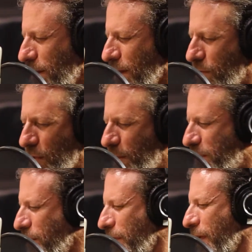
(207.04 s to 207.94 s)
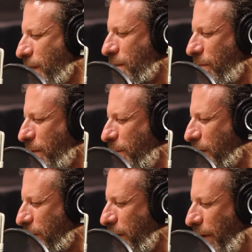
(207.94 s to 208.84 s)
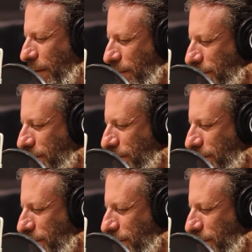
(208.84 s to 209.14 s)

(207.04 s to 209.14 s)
and rematerialize it with better hair.